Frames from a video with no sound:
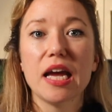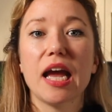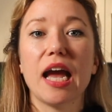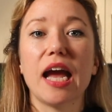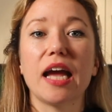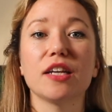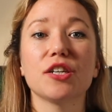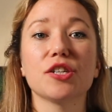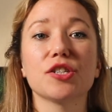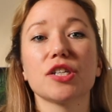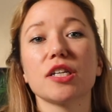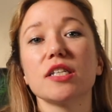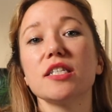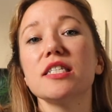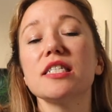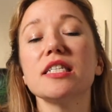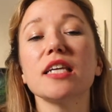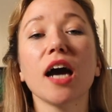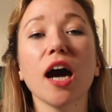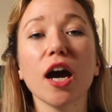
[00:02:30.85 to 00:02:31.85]
and just a
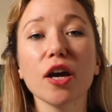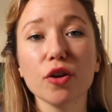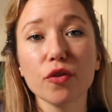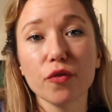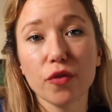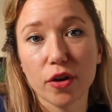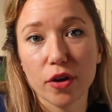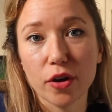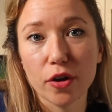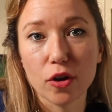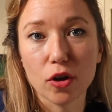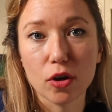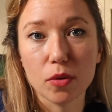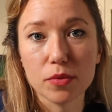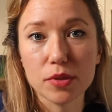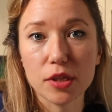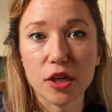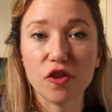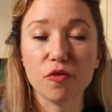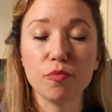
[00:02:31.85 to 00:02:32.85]
ton of
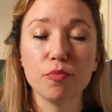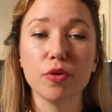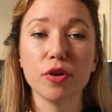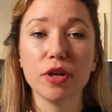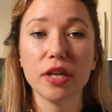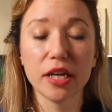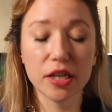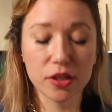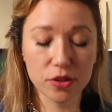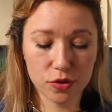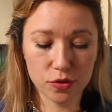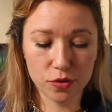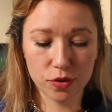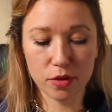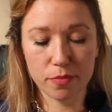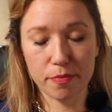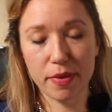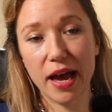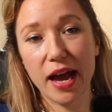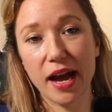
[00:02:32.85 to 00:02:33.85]
herbs that you've put into
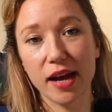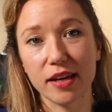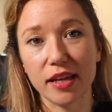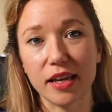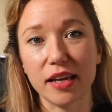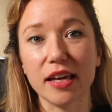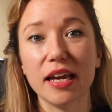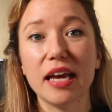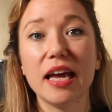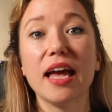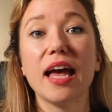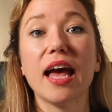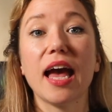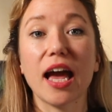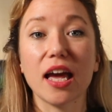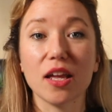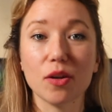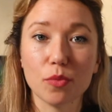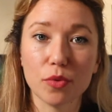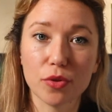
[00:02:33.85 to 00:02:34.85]
the patty
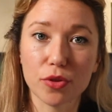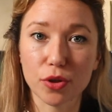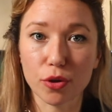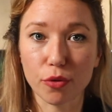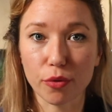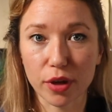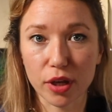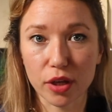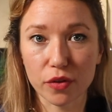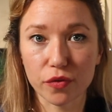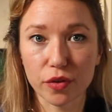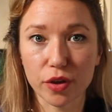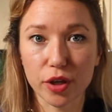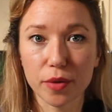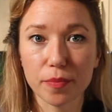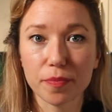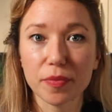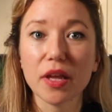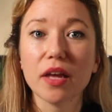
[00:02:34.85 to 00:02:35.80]
and with the gravy.